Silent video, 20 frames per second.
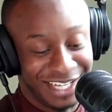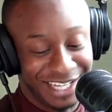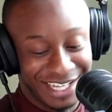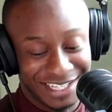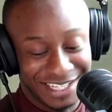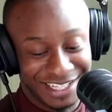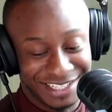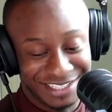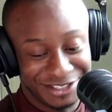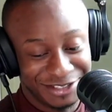
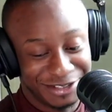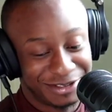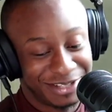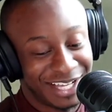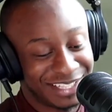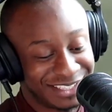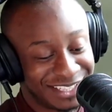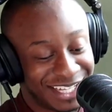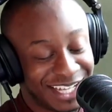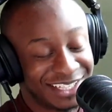And
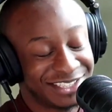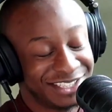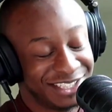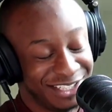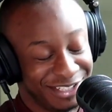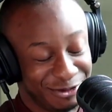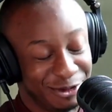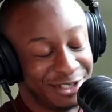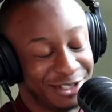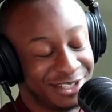that's
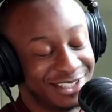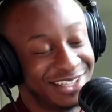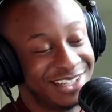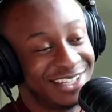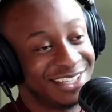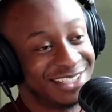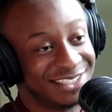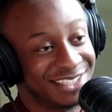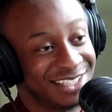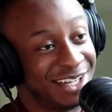actually one of the
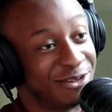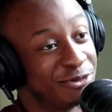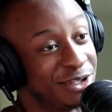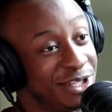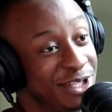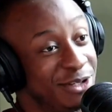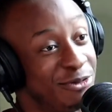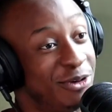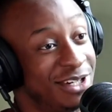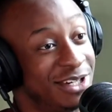things that I
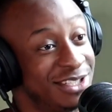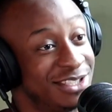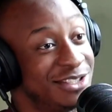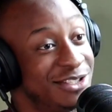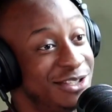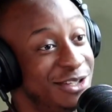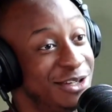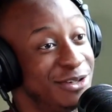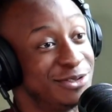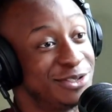really wanted
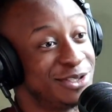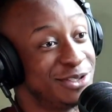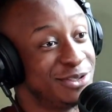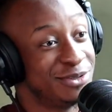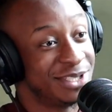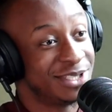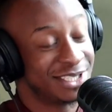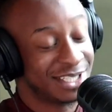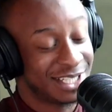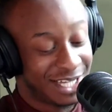to know
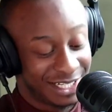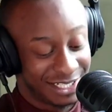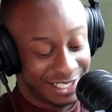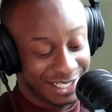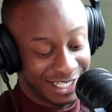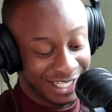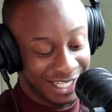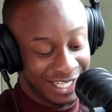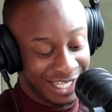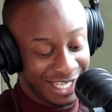too. Is kind of
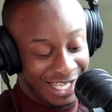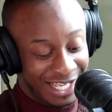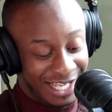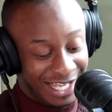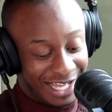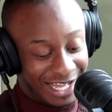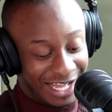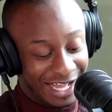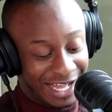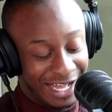like
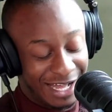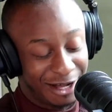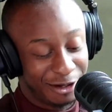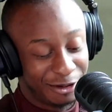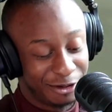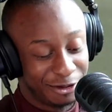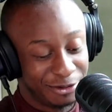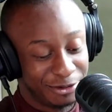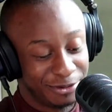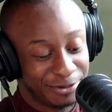
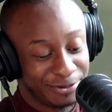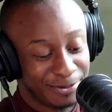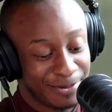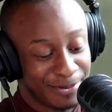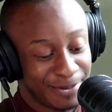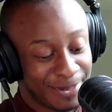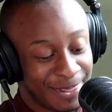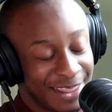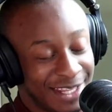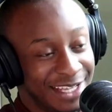how
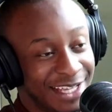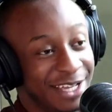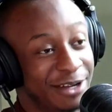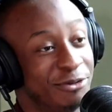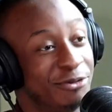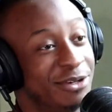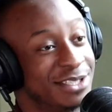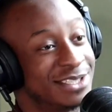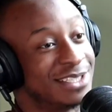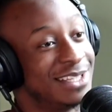
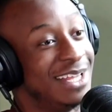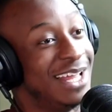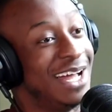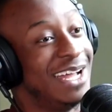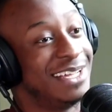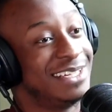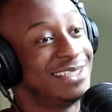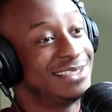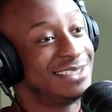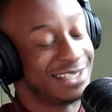it was
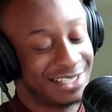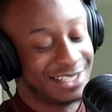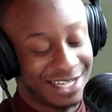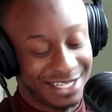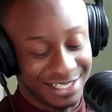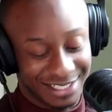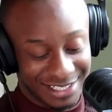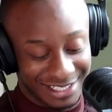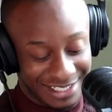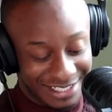like to
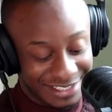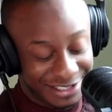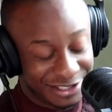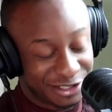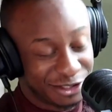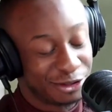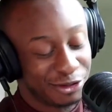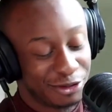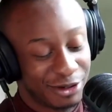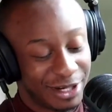kind of
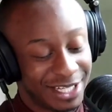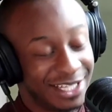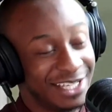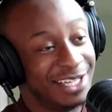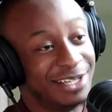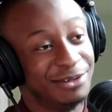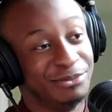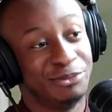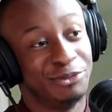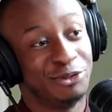integrate
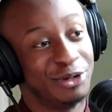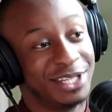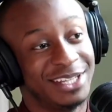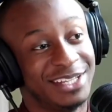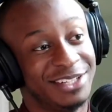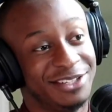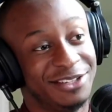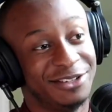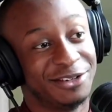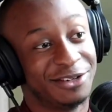him
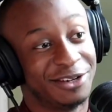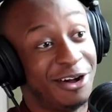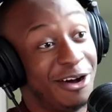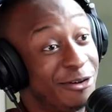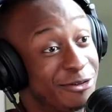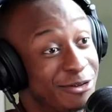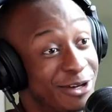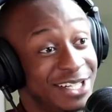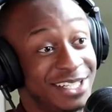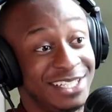within your
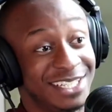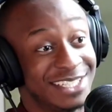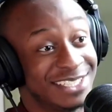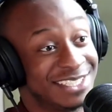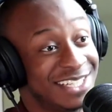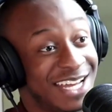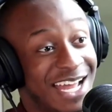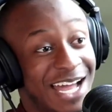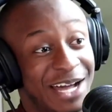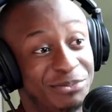already
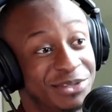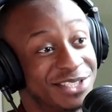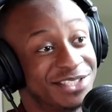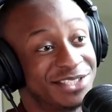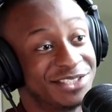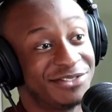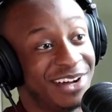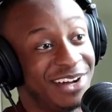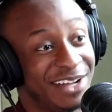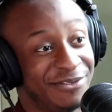
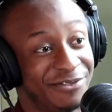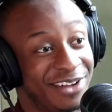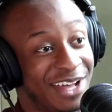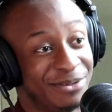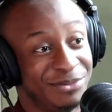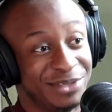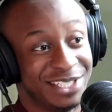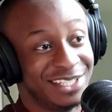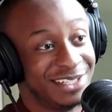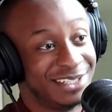established
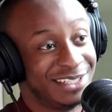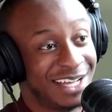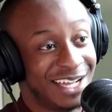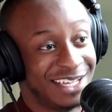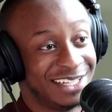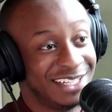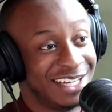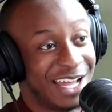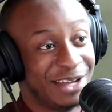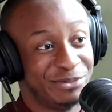family
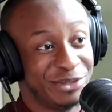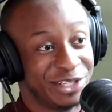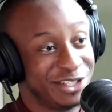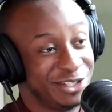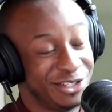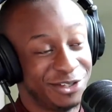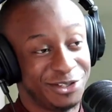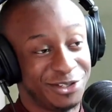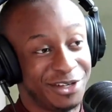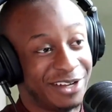dynamic.
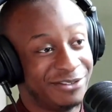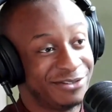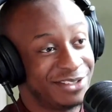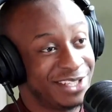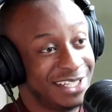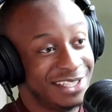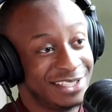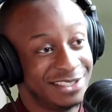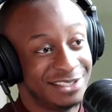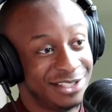You have
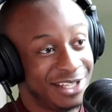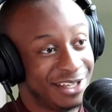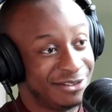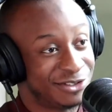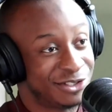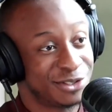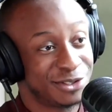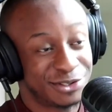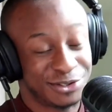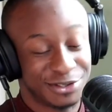kids, you have
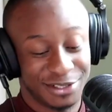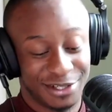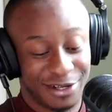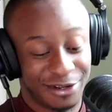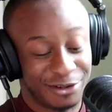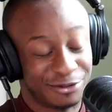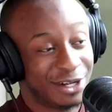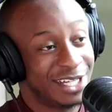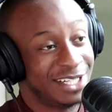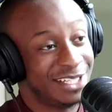children
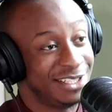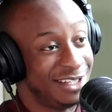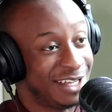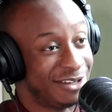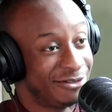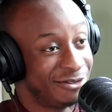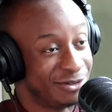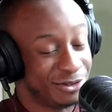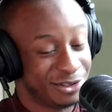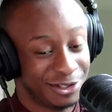already,
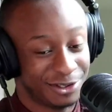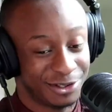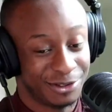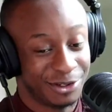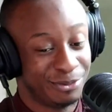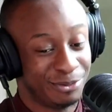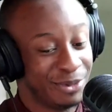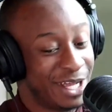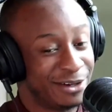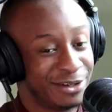
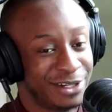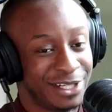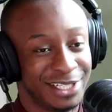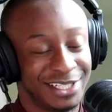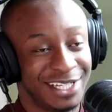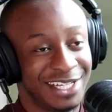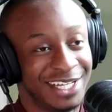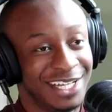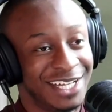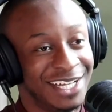you're married.